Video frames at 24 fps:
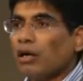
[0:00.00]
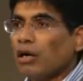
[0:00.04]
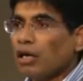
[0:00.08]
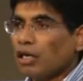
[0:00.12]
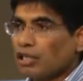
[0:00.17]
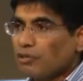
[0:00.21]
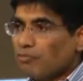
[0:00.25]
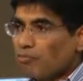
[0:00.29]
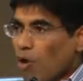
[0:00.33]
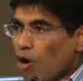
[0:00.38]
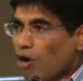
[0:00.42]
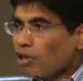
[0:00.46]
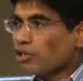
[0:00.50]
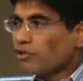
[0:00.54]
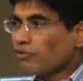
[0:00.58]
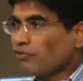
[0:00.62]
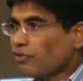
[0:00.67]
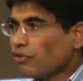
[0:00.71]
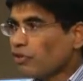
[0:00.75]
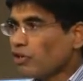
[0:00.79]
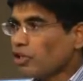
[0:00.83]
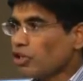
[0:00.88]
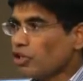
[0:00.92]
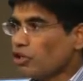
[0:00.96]

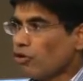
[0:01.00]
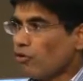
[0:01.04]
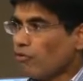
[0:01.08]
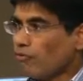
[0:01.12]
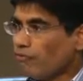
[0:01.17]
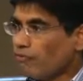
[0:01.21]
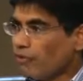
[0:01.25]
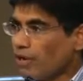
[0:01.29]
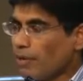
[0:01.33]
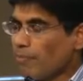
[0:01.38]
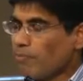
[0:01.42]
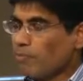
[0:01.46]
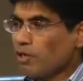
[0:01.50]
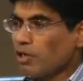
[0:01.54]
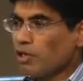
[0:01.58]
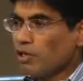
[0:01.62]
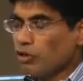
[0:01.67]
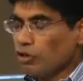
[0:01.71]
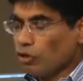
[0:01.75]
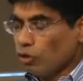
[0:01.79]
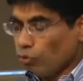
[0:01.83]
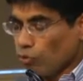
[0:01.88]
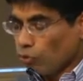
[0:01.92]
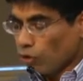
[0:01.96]
atmosphere in your family,
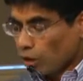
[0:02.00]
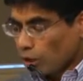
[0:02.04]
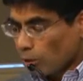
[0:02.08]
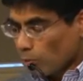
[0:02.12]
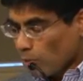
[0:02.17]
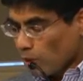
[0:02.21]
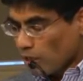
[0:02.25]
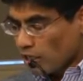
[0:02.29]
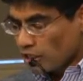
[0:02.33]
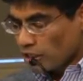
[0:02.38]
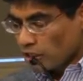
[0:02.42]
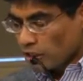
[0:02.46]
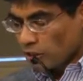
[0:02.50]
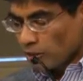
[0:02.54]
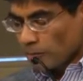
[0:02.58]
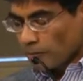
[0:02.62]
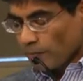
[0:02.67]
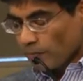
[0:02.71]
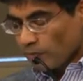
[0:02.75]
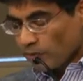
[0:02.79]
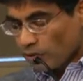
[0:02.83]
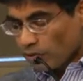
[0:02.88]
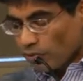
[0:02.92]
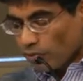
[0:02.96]
in your workplaces.
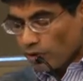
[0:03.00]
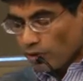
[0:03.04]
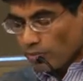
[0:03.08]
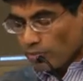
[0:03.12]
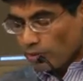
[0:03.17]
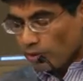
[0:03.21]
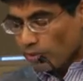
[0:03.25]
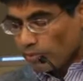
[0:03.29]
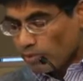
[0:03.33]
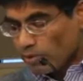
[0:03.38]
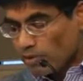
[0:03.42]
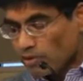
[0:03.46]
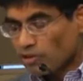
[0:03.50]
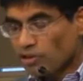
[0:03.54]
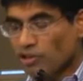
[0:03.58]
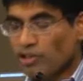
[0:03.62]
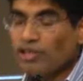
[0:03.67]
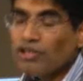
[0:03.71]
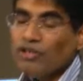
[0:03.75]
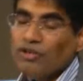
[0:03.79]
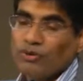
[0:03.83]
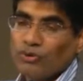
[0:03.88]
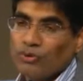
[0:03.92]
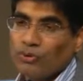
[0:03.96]
When people
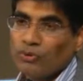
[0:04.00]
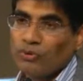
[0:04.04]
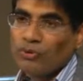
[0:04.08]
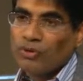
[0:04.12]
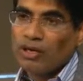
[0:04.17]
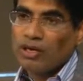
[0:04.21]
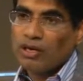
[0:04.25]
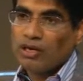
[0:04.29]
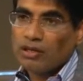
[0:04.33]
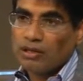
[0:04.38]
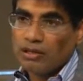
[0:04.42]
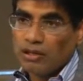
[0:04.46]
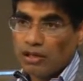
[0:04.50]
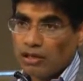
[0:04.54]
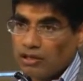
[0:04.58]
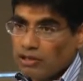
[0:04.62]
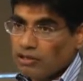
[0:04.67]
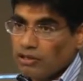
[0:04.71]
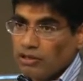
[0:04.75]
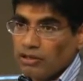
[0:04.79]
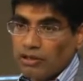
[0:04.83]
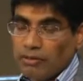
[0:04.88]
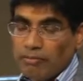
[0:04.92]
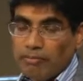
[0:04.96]
see you, they'll
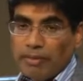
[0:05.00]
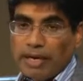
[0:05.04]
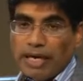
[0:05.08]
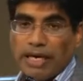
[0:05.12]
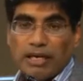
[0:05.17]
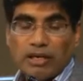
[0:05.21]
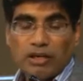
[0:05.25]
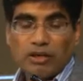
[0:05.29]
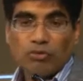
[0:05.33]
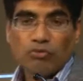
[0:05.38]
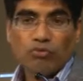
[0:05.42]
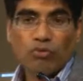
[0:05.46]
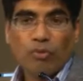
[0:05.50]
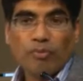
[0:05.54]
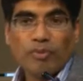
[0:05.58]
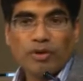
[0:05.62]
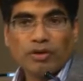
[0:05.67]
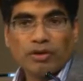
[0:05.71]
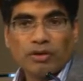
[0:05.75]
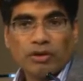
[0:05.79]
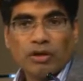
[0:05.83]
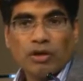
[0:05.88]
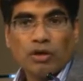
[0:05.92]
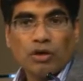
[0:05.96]
see a man and a
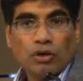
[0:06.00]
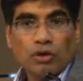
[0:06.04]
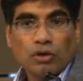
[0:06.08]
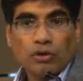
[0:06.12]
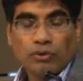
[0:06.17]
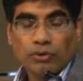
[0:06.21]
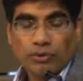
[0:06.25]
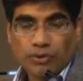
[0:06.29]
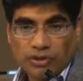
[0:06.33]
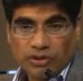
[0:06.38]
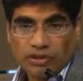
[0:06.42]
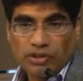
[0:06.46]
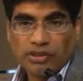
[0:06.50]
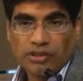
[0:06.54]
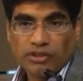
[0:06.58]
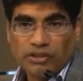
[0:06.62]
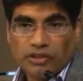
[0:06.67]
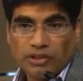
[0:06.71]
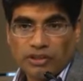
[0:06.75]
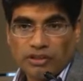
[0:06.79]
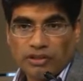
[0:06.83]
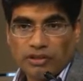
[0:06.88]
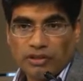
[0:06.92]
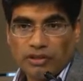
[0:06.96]
woman who is
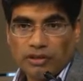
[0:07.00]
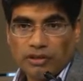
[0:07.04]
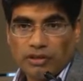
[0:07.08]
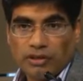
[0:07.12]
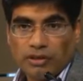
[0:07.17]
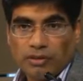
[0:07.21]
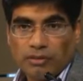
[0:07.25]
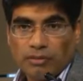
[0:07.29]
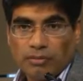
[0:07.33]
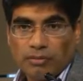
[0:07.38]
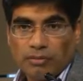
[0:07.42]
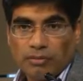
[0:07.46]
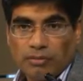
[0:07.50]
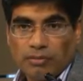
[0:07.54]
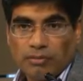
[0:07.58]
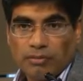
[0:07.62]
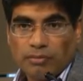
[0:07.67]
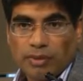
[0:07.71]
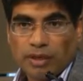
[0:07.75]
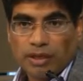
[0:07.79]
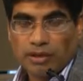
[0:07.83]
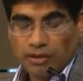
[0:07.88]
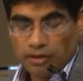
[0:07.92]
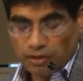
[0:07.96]
seasoned
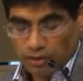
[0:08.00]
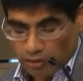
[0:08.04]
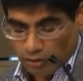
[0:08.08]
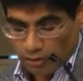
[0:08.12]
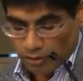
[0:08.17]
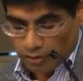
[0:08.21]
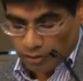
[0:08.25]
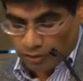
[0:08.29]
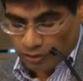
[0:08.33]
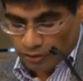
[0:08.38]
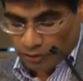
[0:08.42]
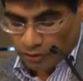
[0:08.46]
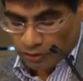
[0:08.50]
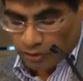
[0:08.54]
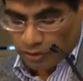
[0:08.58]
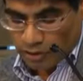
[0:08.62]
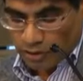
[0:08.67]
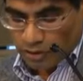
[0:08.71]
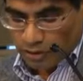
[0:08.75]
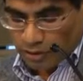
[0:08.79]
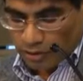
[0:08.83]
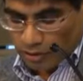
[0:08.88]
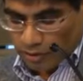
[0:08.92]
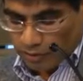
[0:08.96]
by the knowledge
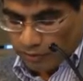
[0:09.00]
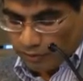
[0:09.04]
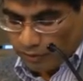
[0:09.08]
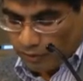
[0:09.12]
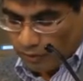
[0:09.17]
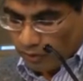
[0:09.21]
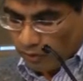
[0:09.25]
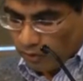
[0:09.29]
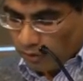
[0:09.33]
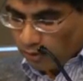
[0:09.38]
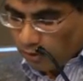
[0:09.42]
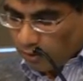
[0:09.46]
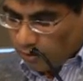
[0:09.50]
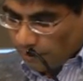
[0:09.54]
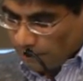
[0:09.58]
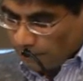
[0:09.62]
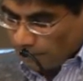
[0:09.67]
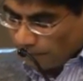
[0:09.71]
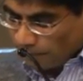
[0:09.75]
of God,